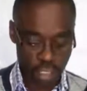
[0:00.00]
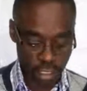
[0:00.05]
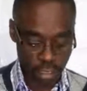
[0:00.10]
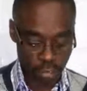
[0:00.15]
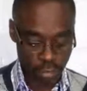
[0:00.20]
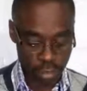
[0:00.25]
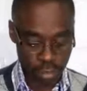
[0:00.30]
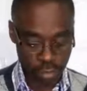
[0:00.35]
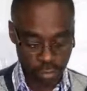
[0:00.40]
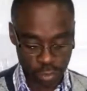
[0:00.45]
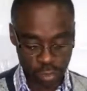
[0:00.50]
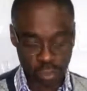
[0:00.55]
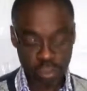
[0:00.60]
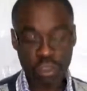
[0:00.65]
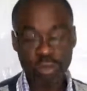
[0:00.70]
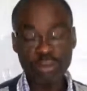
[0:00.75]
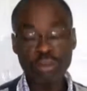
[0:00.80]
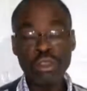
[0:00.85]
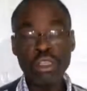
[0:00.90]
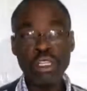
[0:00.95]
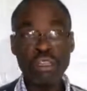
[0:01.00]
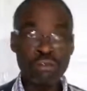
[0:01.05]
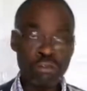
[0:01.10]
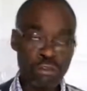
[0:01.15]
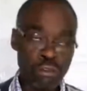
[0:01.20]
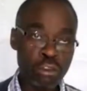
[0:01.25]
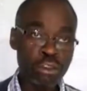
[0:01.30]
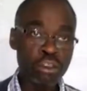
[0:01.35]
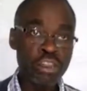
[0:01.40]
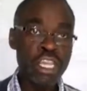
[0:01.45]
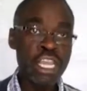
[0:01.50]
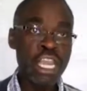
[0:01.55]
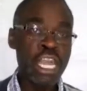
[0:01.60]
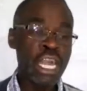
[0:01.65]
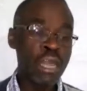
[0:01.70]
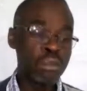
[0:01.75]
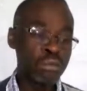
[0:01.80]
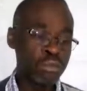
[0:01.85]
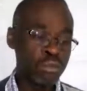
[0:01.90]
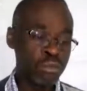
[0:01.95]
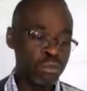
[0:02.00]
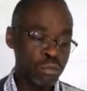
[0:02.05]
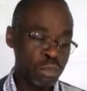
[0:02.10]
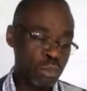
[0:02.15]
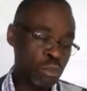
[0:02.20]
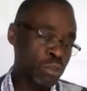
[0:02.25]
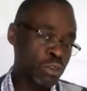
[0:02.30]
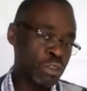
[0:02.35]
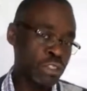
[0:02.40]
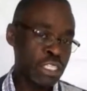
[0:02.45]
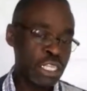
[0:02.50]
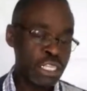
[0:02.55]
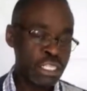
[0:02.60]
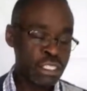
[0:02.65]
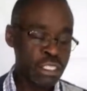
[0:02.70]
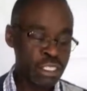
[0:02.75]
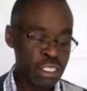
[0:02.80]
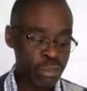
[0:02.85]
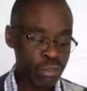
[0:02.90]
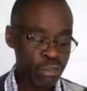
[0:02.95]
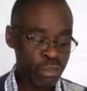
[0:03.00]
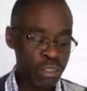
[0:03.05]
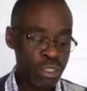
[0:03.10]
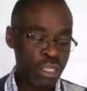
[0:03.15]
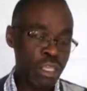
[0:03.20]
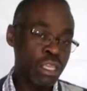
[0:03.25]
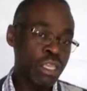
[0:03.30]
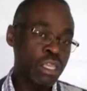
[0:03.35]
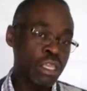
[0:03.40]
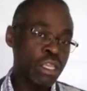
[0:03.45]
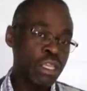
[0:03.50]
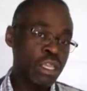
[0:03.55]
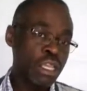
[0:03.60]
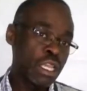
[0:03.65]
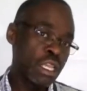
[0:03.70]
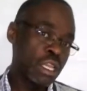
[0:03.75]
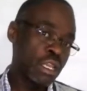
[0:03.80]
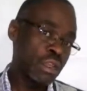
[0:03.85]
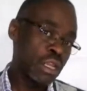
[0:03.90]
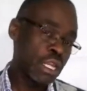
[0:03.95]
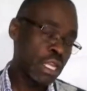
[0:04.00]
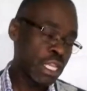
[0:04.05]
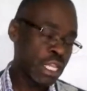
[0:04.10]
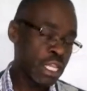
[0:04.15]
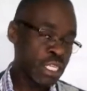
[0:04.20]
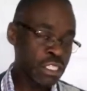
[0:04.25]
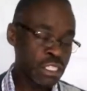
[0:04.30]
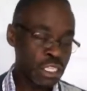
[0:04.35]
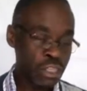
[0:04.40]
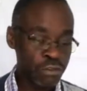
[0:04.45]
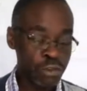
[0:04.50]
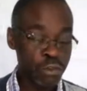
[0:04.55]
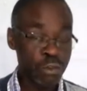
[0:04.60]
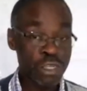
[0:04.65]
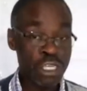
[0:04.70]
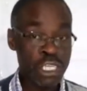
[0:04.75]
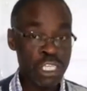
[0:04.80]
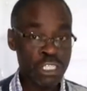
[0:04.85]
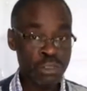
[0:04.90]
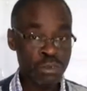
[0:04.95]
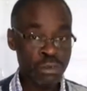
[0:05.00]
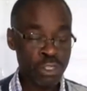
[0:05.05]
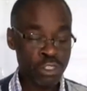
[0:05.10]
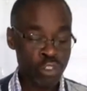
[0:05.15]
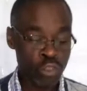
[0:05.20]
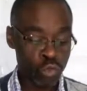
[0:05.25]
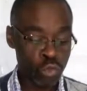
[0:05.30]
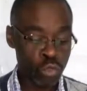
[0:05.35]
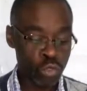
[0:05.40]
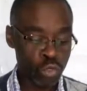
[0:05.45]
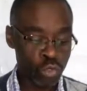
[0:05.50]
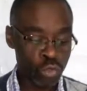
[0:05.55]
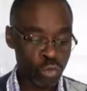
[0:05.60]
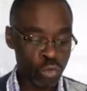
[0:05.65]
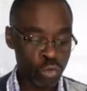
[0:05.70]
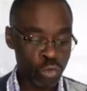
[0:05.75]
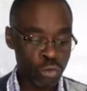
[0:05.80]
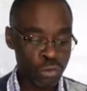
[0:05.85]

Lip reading: be reasonable in following up, because that is something I guess everybody expects you would do.